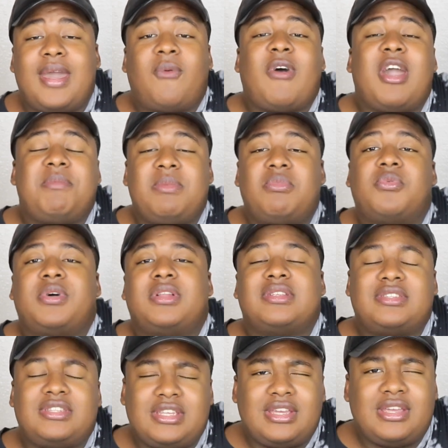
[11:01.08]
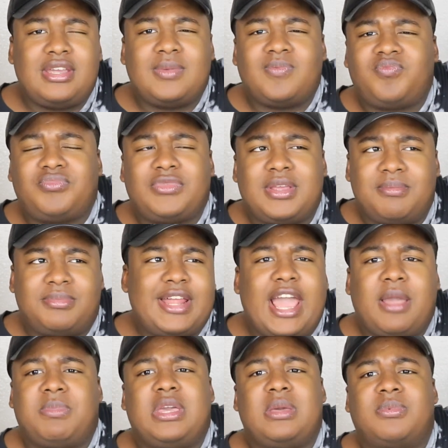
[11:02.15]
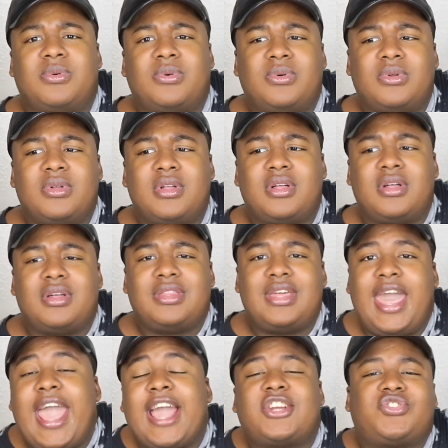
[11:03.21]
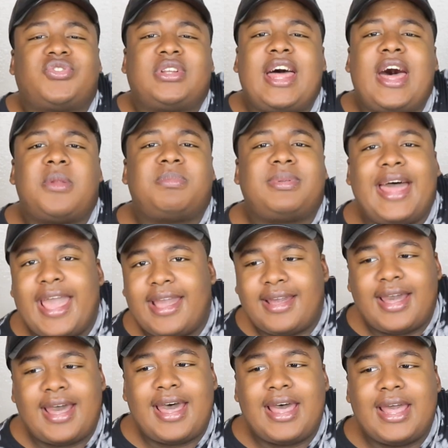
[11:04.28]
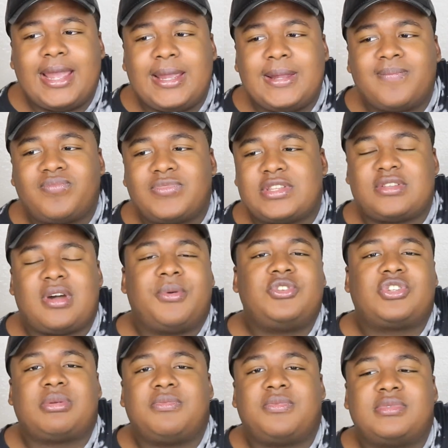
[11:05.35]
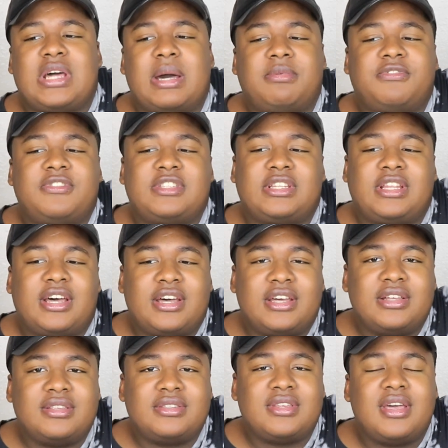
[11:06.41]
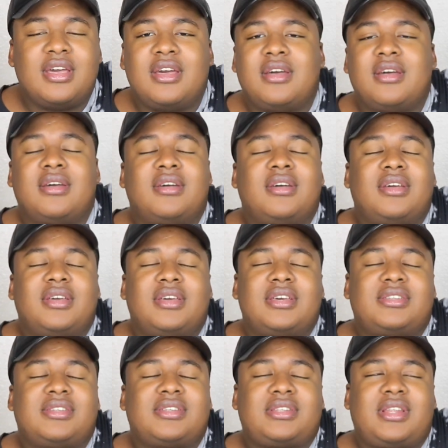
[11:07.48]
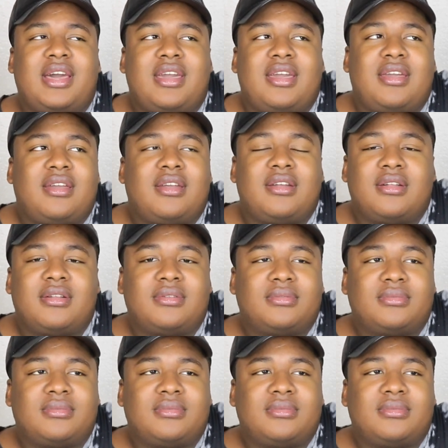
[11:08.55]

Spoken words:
that white people want to see in black people. The extra loud black guy that's always screaming from the top of his lungs. It's just like,